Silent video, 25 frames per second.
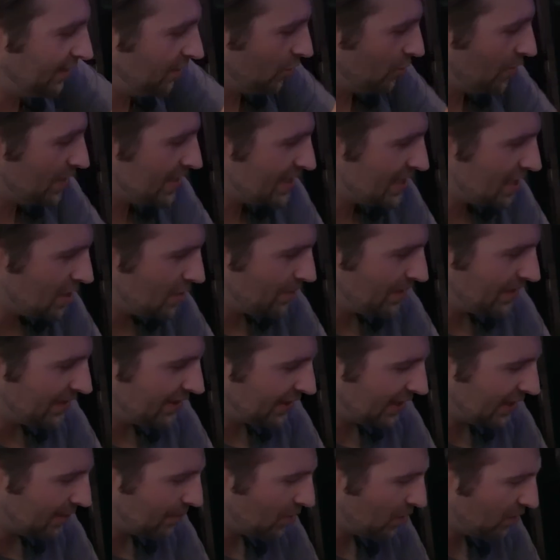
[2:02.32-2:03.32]
So right now my
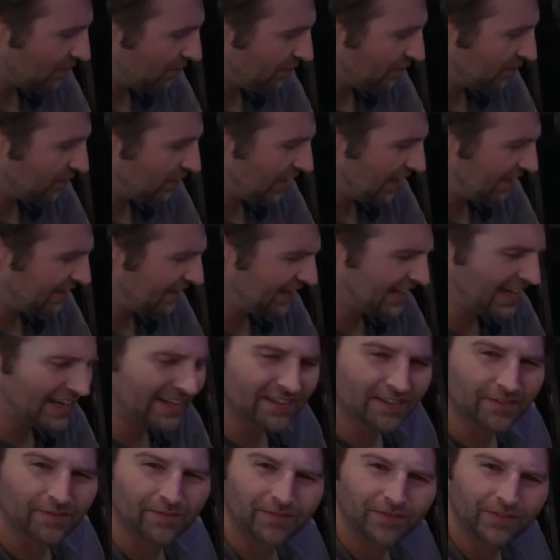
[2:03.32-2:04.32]
skimmer, I think it
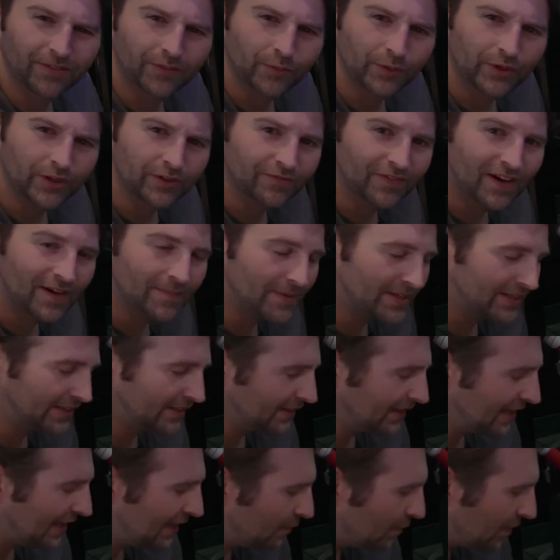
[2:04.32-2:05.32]
has a 3 or 5 minute
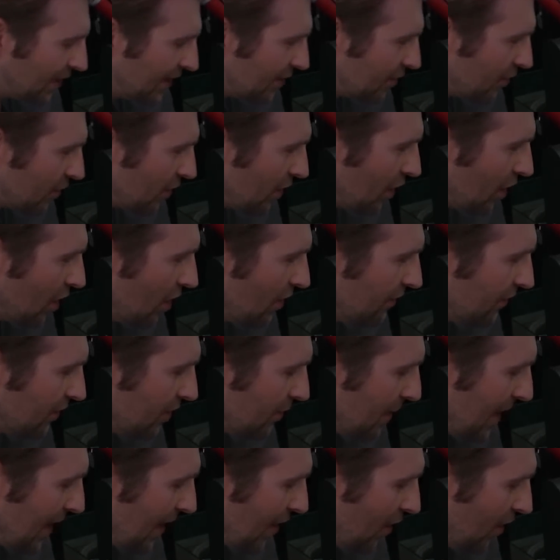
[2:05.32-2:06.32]
delay when I turn it off
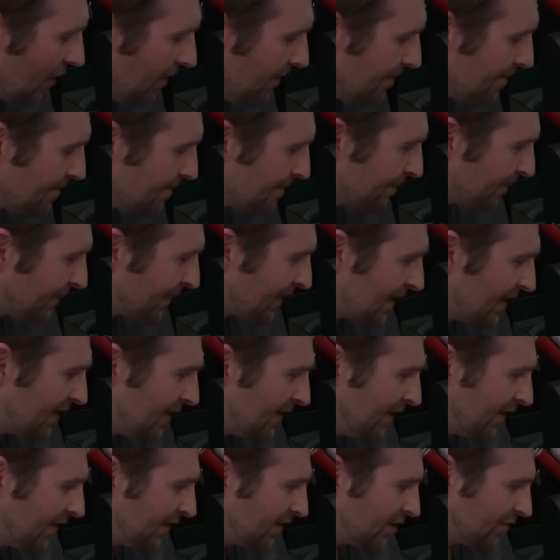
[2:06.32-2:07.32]
to back on.
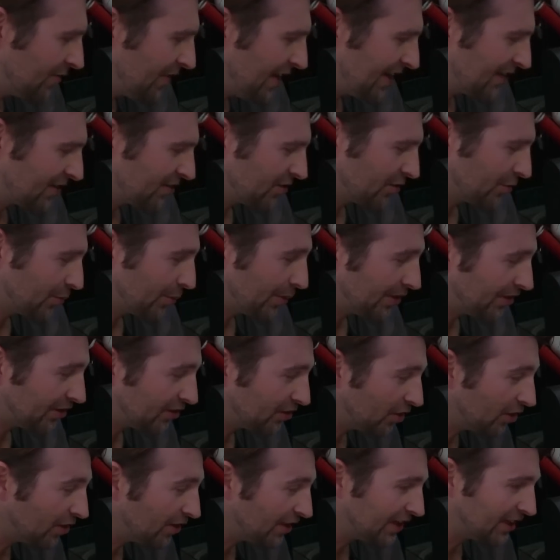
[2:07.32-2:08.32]
So if I ask her to
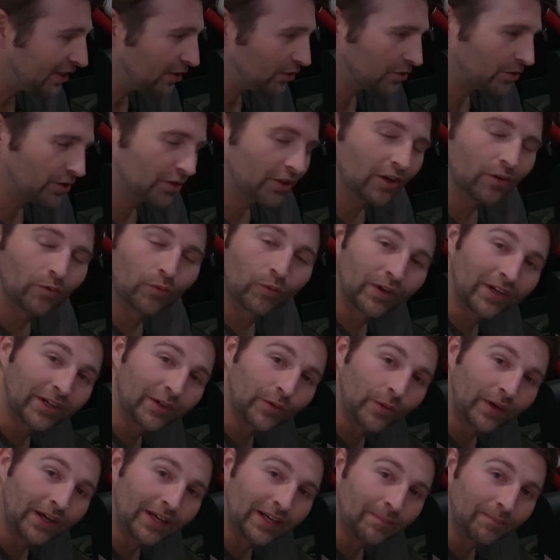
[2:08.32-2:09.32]
restart it, it'll turn on
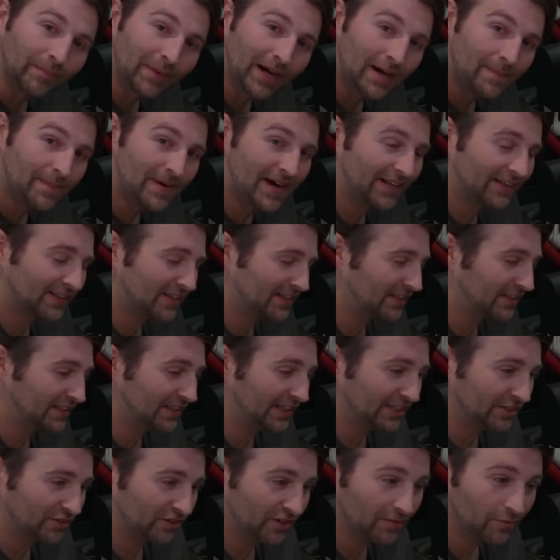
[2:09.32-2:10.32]
right away and bypass that
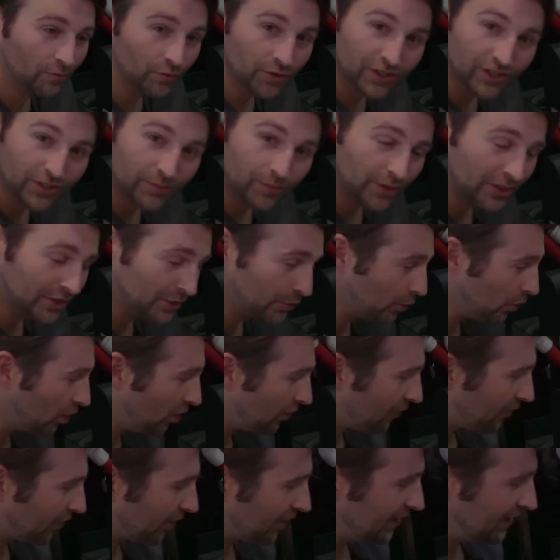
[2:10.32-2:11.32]
delay script, which is pretty
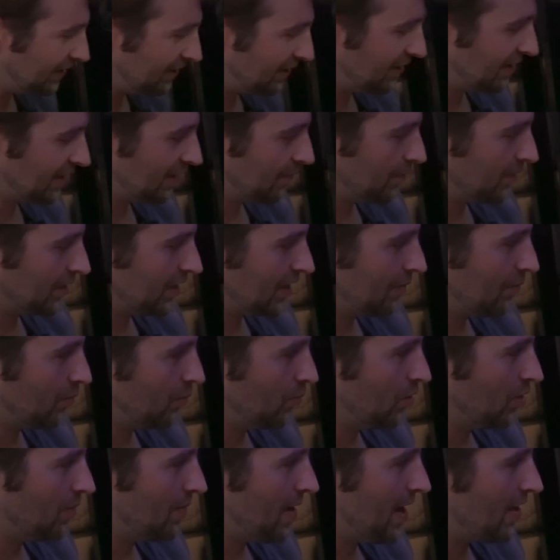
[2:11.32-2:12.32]
cool for cleaning the skimmer cup
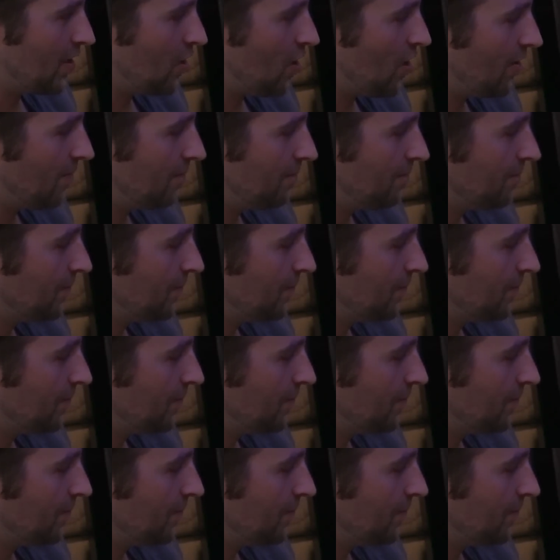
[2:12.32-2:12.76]
and put it back on.